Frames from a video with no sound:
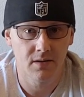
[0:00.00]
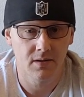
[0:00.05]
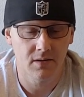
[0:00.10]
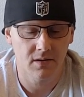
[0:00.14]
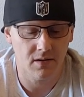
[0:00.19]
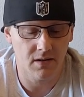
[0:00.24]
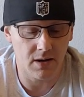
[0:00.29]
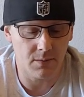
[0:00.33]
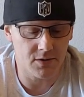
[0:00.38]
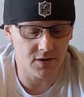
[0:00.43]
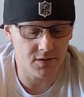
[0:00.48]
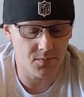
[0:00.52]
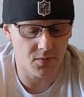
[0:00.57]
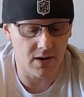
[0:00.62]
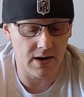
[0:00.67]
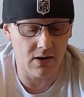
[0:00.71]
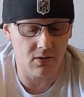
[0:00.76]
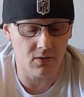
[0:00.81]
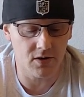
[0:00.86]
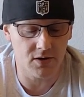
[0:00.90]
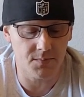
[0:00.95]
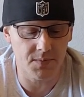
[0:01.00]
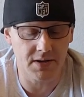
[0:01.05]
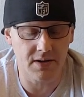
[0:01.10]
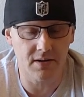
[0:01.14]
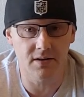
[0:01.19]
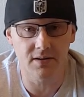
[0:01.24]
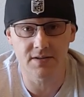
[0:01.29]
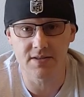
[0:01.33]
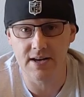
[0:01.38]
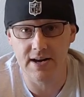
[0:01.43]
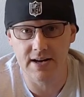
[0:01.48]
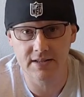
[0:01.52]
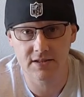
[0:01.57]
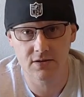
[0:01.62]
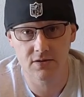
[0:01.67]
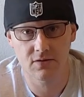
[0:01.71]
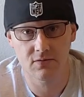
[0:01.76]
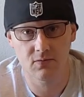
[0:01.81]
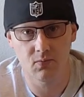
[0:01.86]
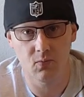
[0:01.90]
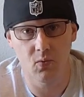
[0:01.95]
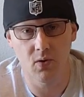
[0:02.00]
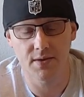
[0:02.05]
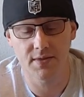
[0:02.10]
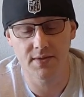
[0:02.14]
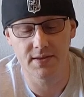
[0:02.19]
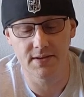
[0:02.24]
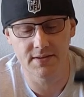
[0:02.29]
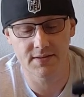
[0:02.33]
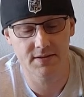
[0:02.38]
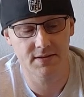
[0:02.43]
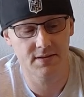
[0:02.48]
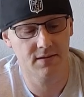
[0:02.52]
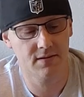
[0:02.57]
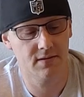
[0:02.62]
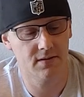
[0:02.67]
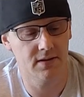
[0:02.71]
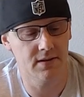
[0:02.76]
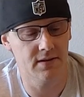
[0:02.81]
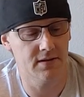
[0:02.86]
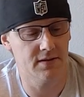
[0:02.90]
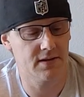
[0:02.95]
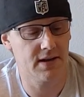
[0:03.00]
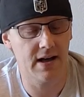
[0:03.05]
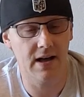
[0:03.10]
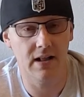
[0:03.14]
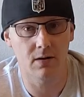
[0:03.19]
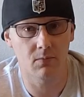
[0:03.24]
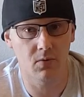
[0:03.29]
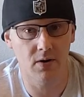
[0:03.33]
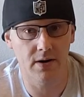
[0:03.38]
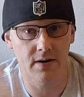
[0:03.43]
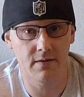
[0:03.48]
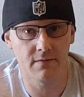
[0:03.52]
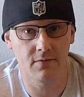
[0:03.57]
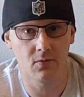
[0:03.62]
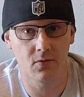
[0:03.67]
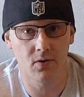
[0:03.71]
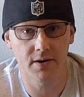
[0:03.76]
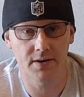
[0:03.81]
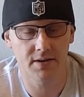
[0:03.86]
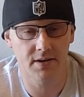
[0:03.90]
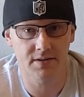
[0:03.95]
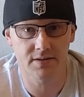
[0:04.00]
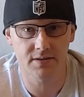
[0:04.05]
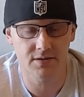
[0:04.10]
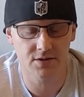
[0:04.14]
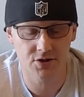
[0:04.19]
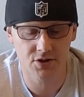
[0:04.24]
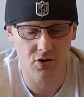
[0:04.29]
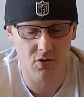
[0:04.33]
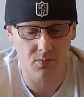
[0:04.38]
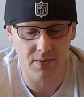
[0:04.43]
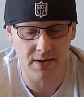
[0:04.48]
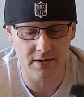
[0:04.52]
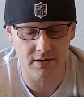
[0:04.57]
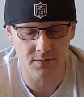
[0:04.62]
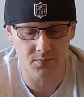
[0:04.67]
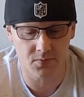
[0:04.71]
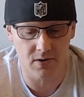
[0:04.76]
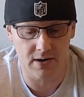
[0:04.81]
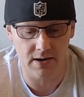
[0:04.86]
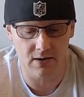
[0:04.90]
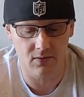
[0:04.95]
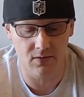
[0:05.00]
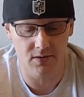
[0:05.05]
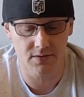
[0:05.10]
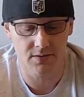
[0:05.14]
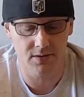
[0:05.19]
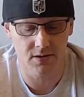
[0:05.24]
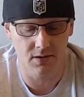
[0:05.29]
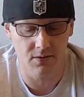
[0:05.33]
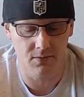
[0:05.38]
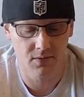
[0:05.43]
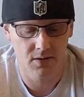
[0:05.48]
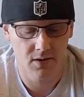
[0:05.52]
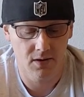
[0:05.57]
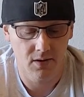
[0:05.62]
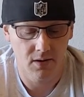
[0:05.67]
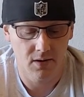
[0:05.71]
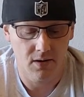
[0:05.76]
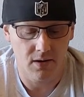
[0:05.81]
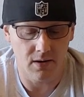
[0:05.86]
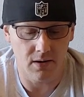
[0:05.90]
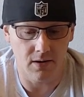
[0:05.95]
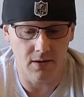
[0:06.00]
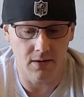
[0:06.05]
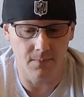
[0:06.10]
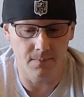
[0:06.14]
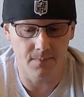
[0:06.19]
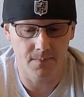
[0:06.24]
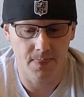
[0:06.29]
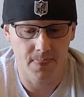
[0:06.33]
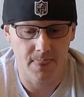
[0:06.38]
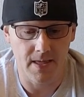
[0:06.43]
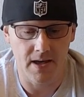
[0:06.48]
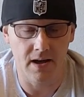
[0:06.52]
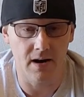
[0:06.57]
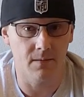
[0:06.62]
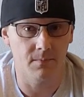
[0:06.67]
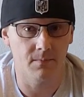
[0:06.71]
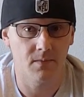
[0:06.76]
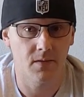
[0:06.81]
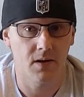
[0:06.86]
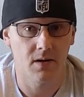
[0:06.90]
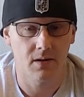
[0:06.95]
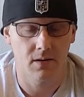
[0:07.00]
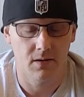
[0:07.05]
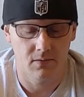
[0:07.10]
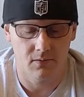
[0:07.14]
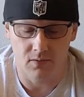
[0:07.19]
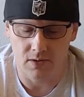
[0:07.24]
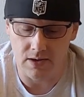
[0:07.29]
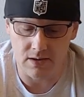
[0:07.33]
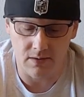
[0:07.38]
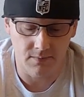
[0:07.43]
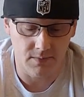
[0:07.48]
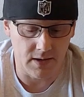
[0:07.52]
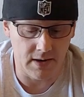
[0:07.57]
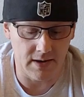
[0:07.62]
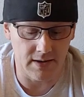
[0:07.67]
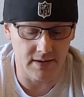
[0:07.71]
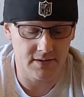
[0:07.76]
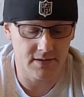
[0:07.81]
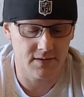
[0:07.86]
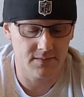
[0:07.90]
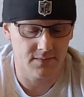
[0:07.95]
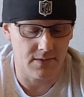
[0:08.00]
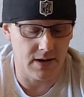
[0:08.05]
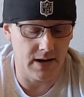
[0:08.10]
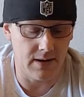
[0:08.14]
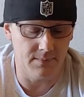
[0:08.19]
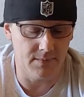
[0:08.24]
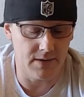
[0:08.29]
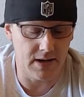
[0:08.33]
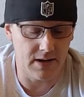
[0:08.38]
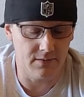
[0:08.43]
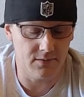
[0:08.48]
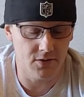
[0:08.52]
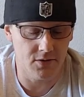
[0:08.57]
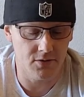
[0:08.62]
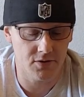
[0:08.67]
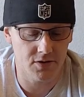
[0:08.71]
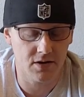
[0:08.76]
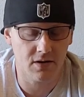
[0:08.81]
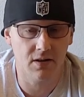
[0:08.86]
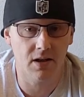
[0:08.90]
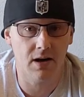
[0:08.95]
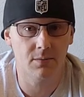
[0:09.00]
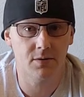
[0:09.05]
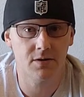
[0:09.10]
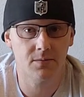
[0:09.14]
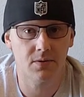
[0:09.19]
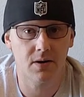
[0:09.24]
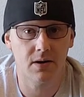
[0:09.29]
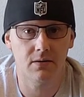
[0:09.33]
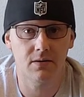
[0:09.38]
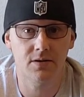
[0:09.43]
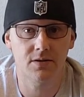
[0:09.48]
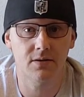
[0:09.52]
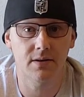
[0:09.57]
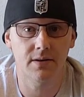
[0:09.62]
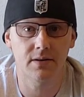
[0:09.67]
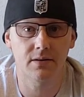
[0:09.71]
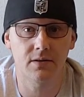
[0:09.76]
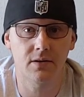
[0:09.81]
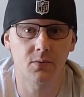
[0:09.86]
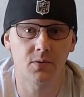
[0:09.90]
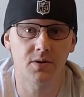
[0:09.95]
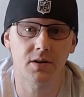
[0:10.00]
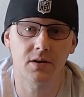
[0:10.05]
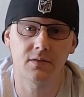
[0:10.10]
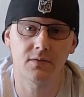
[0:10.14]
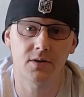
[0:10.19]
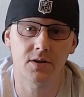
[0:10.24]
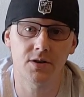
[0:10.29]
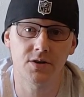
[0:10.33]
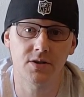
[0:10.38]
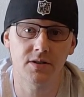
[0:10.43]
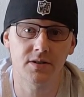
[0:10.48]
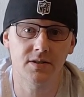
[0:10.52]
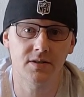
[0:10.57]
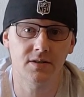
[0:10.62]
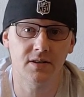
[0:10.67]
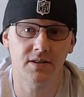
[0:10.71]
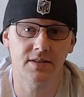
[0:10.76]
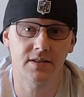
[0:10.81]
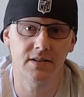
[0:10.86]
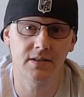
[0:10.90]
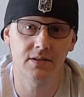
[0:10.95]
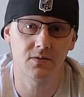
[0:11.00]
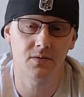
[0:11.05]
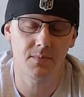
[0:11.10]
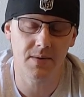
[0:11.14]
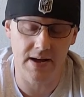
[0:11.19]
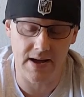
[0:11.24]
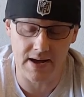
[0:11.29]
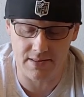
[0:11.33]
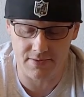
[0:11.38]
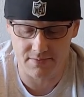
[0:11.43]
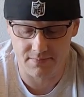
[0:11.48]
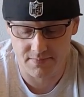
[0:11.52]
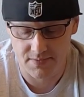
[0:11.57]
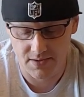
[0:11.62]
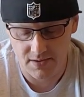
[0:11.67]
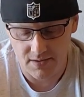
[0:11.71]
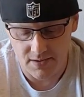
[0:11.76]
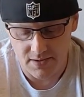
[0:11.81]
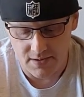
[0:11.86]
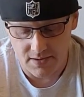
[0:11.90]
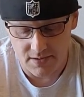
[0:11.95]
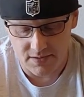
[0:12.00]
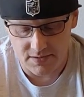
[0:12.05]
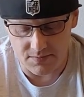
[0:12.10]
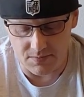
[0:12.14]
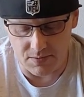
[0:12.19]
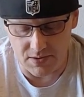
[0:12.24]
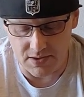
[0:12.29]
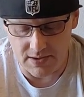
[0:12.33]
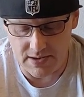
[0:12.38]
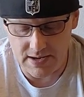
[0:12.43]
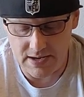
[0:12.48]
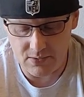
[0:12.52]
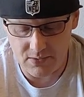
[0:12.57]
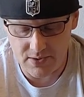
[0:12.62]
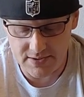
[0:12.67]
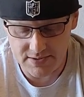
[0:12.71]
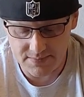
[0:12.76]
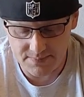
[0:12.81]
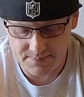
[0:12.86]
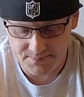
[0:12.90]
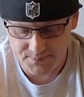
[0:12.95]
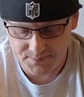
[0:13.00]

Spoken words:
kilometers per hour is because that's what this is calibrated for. It doesn't show miles per hour. So, well, I'm not used to kilometers per hour, so I don't know what the conversion is unless I do the math. So, anyways,